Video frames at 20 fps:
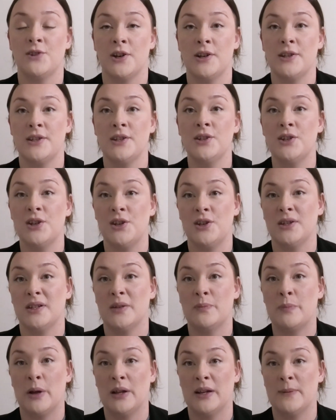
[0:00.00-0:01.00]
chosen to use
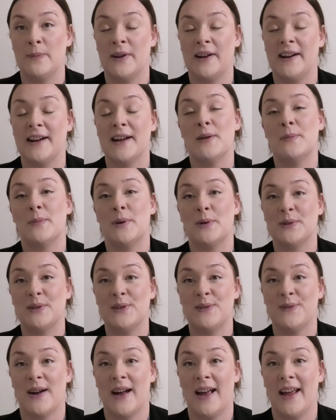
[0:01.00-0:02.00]
a polymeric
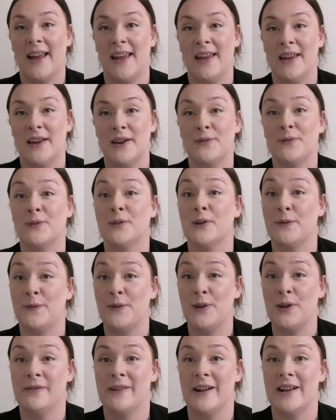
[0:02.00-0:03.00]
emulsifier here for a
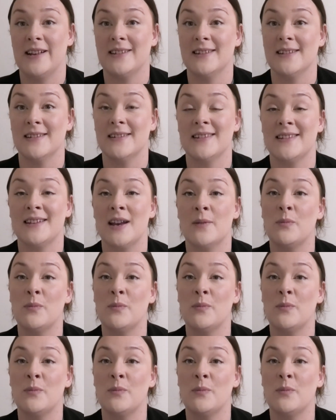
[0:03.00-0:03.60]
few reasons.